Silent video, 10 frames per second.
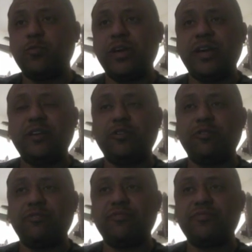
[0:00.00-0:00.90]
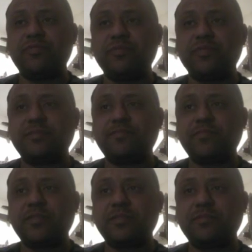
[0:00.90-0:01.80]
way of
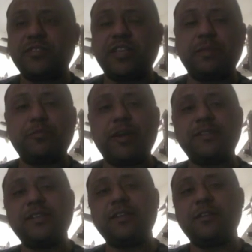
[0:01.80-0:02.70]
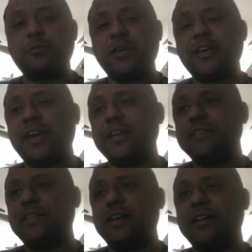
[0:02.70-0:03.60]
celebrating the
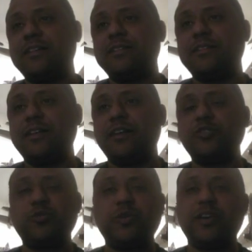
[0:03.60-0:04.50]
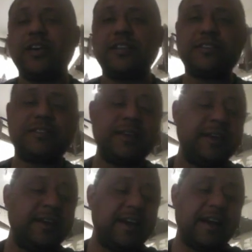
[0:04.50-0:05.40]
weekend and enjoying it.
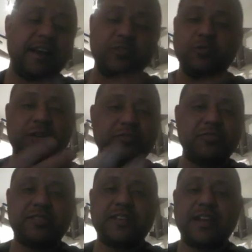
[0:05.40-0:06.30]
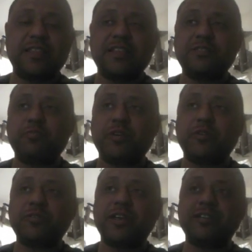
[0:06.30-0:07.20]
And I do understand this,
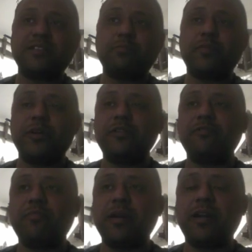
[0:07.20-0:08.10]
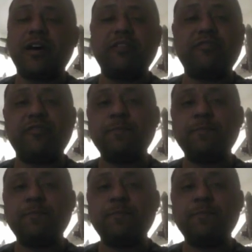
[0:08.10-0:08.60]
because at some point of my life,